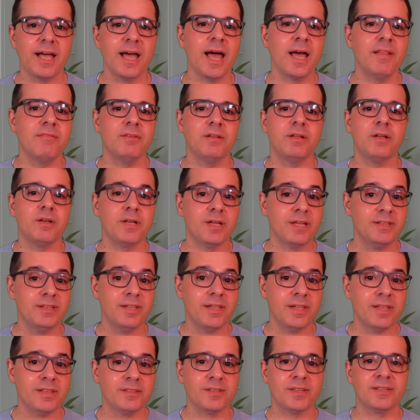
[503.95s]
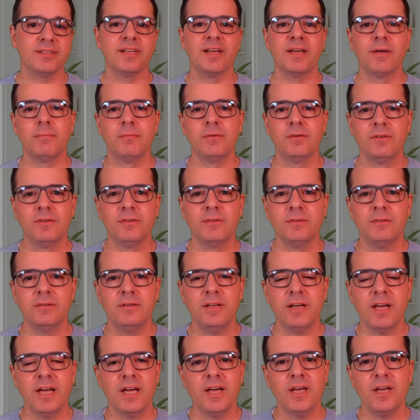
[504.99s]
Have a look into these examples.
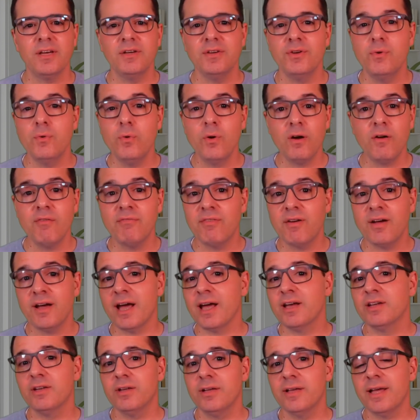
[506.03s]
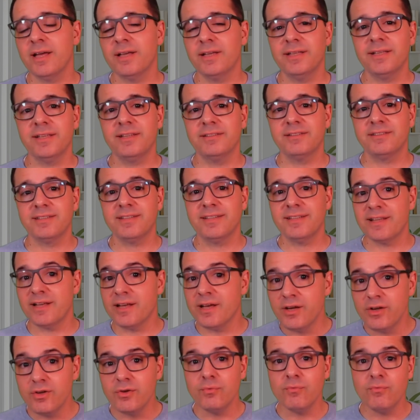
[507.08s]
You are a financial analyst.
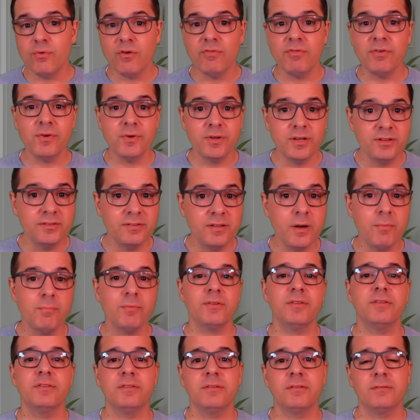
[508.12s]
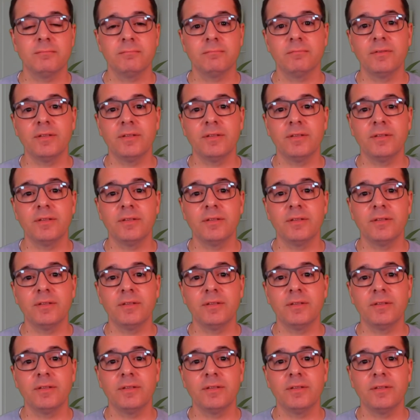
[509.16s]
Review these numbers.